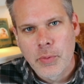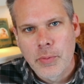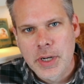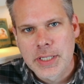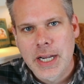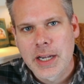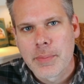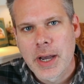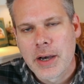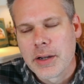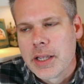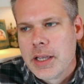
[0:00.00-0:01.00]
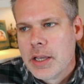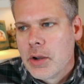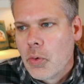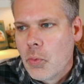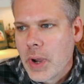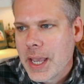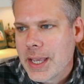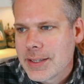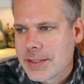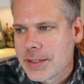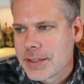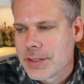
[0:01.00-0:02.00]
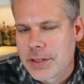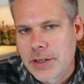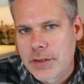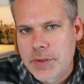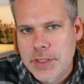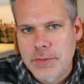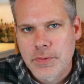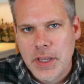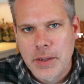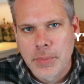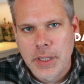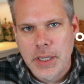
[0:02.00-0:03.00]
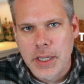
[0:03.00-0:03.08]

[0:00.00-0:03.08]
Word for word: We want to talk about ways to serve as a family.